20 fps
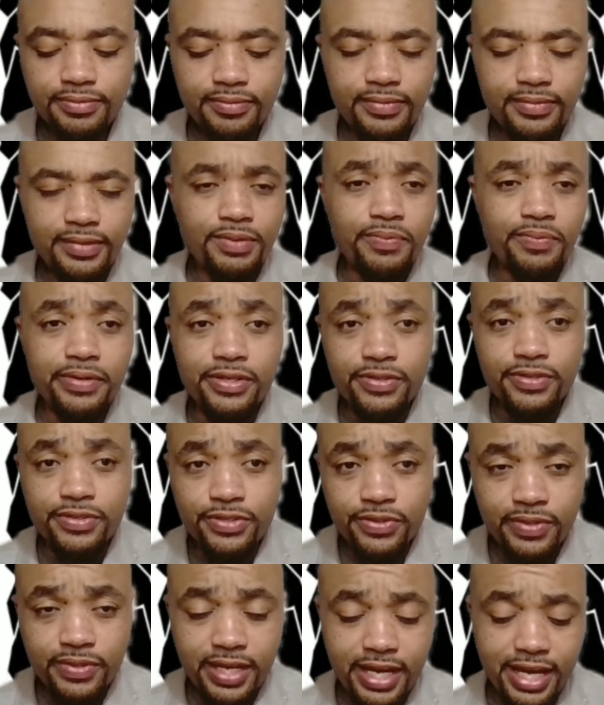And when you
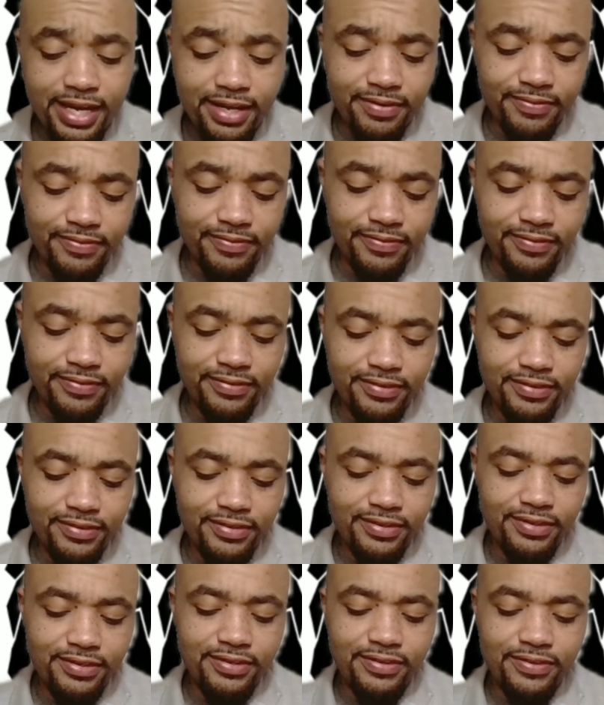do that,
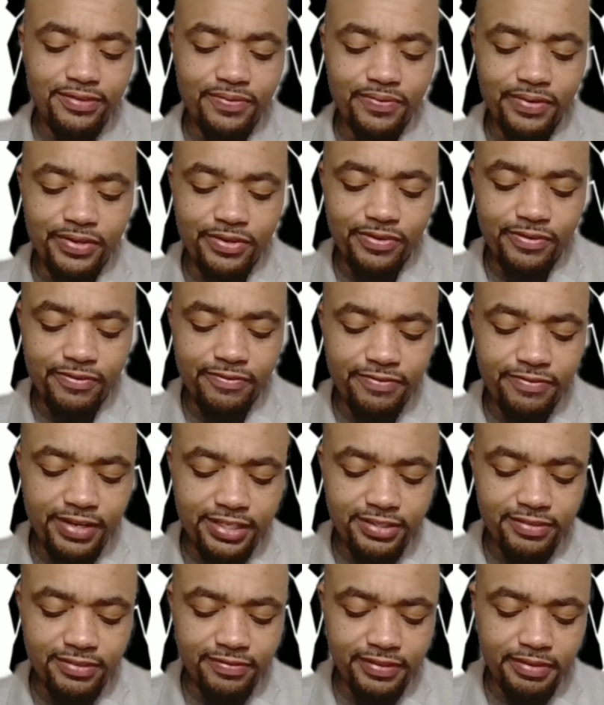when you
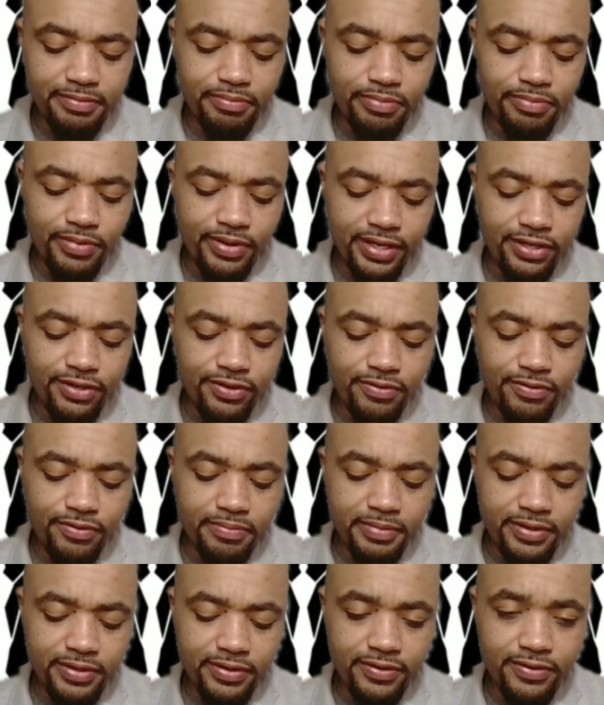effectively break your
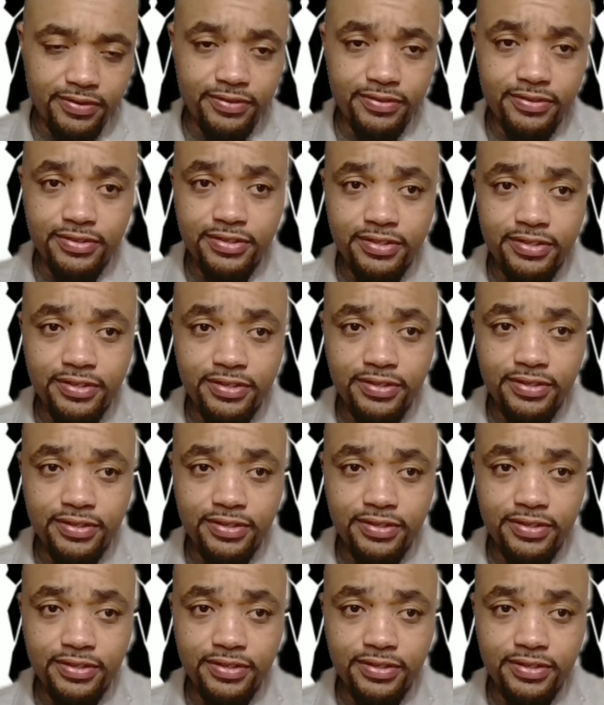mirrors,